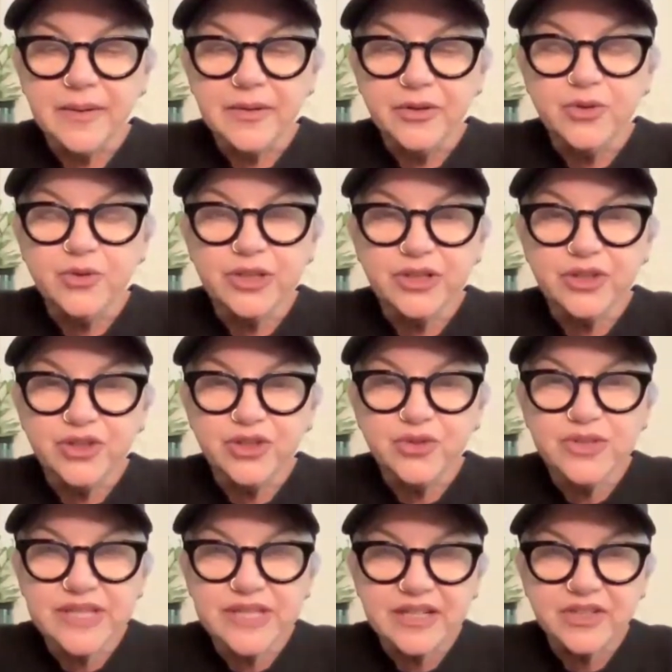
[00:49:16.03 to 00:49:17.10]
You can
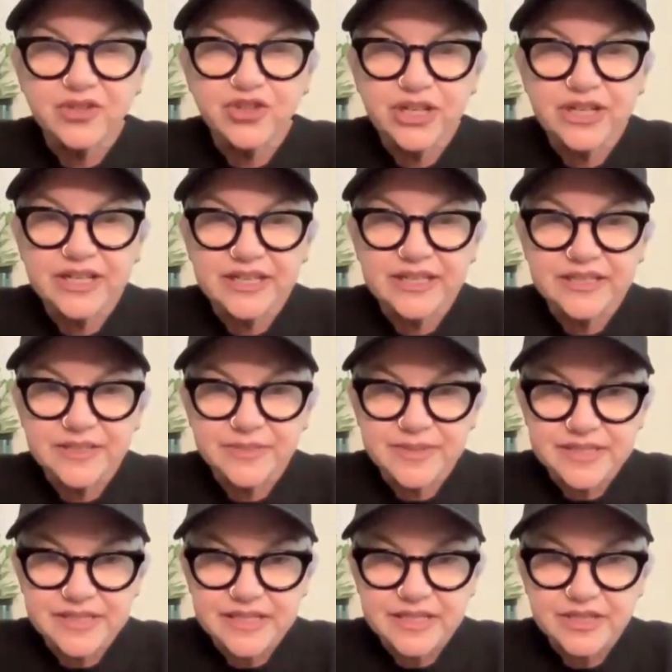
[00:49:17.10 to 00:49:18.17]
use energetic
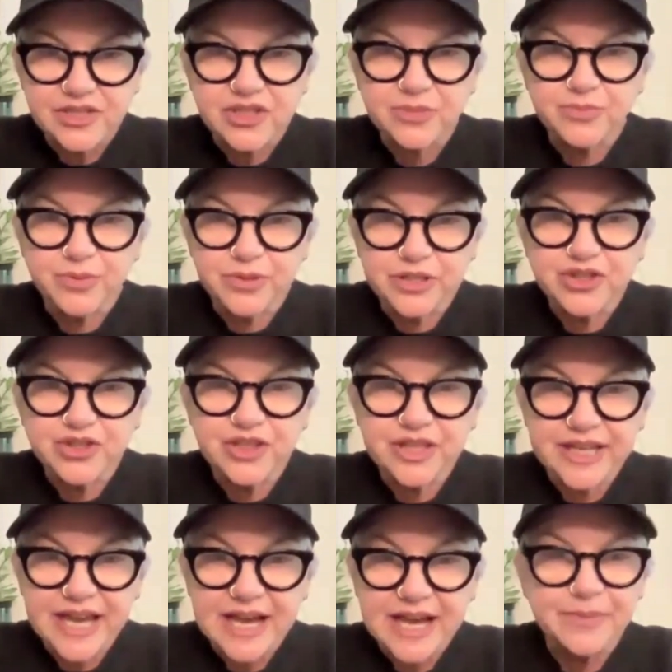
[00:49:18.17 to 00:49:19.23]
intimacy to bridge the
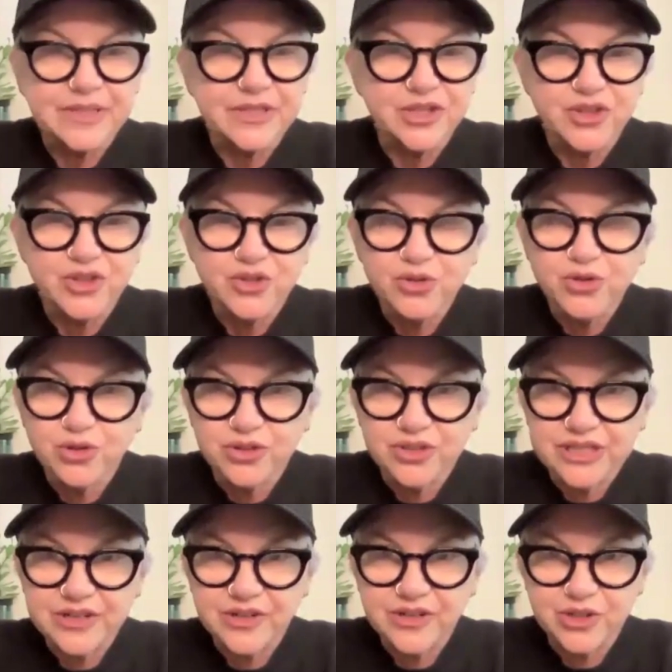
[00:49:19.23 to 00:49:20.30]
gap. It's neutral
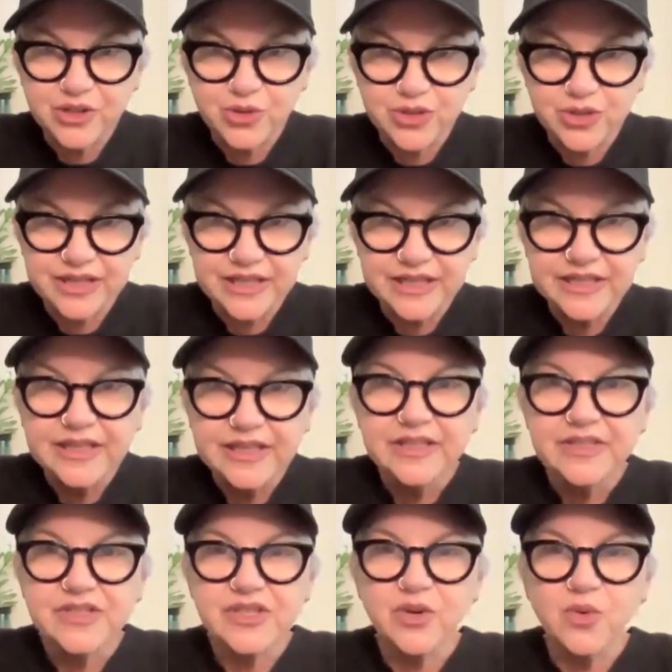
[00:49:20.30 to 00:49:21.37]
territory.
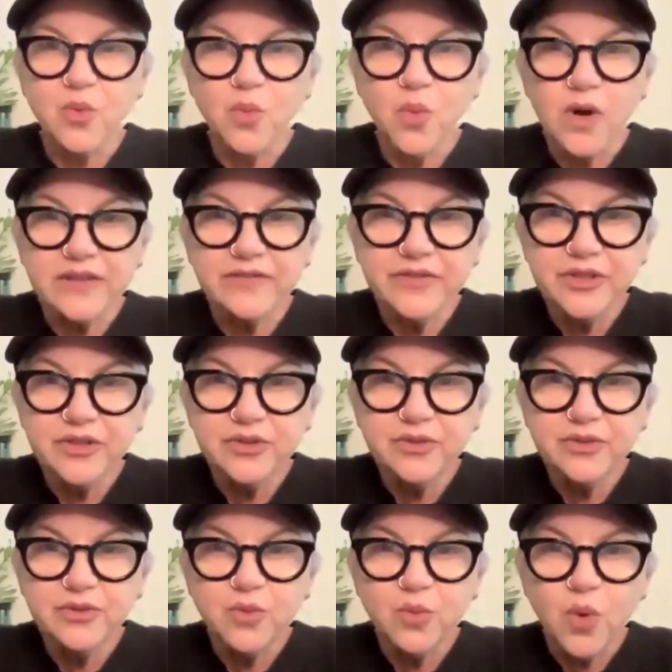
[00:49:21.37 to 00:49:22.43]
So one of
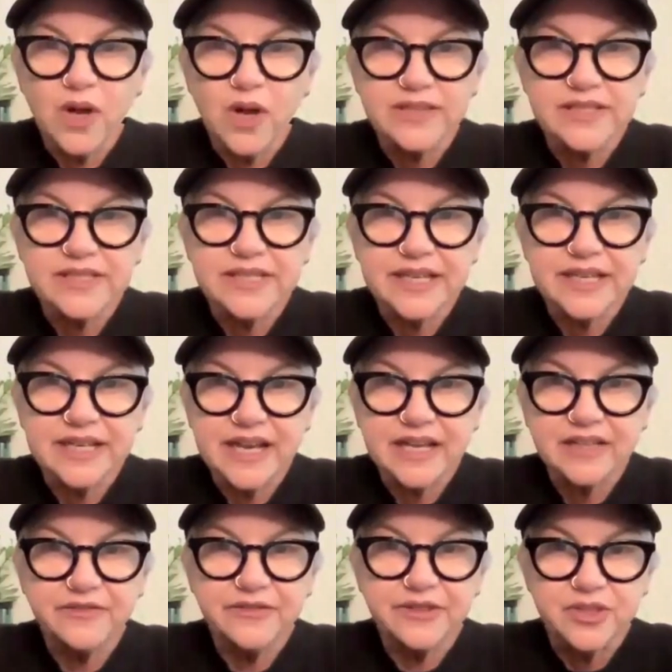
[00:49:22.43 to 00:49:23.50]
you wants to
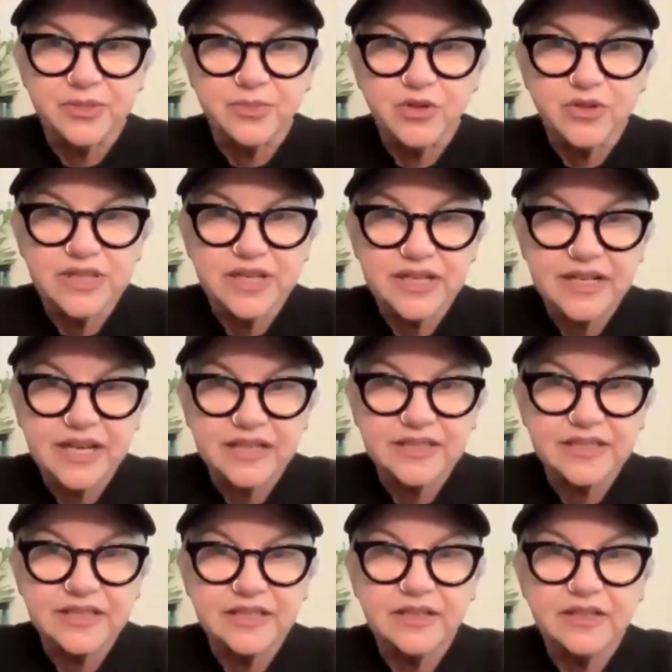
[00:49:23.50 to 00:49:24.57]
connect, feels most
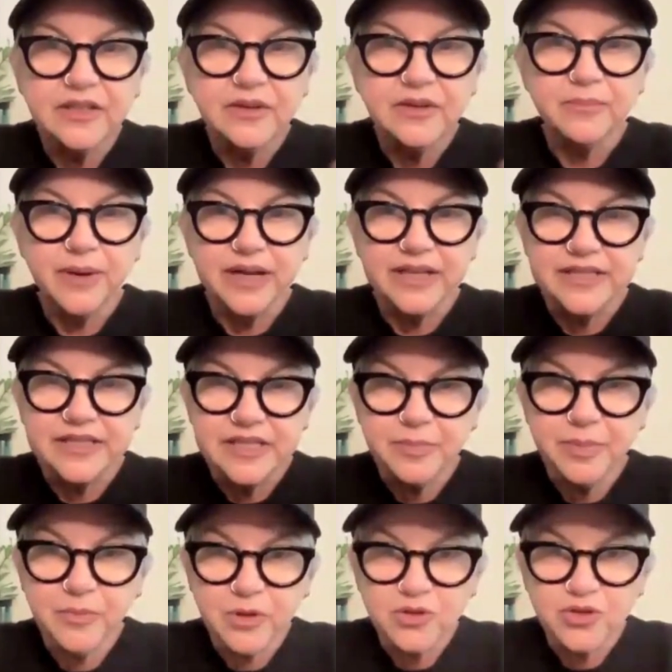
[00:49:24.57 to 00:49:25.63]
connected by
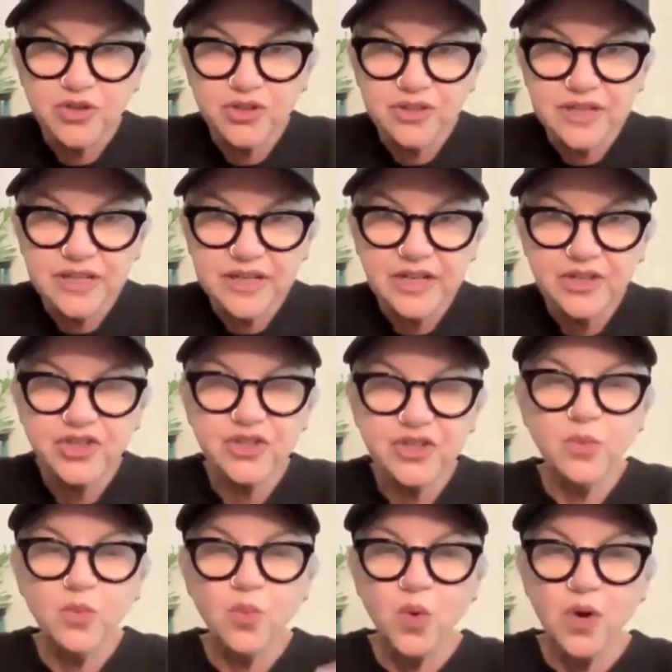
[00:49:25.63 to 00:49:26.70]
deep emotional
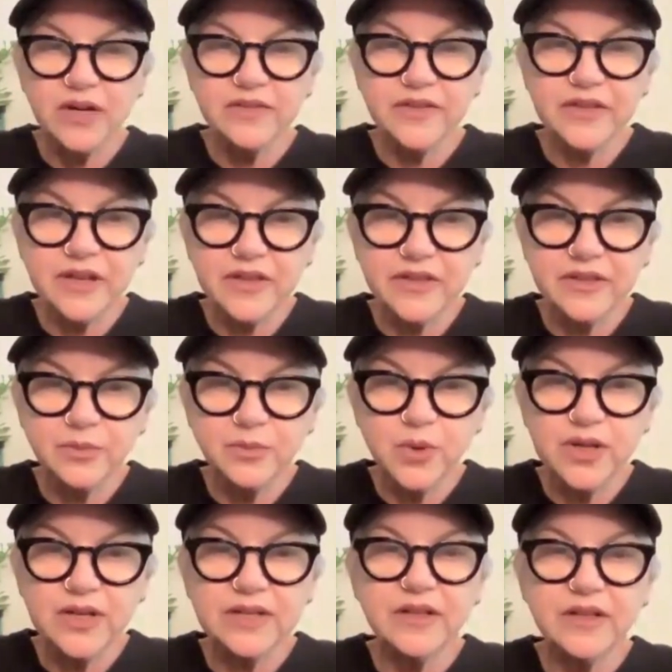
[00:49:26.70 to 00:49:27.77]
connection. The other
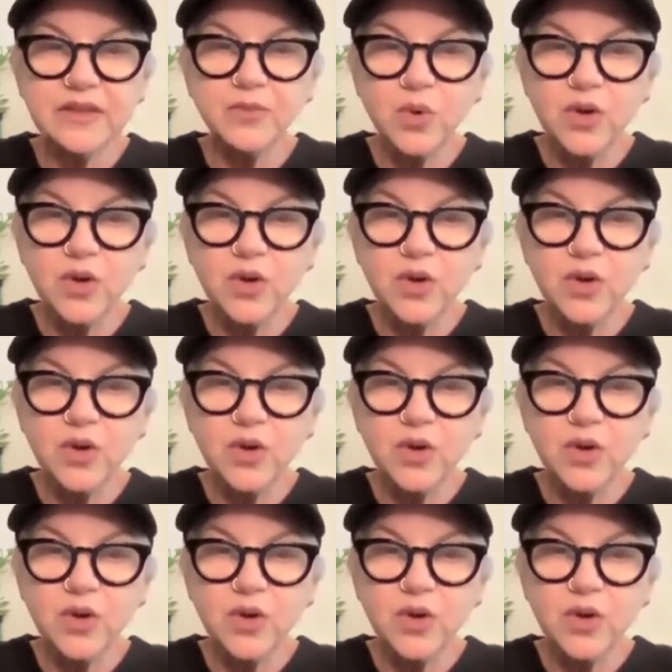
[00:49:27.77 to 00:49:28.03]
one,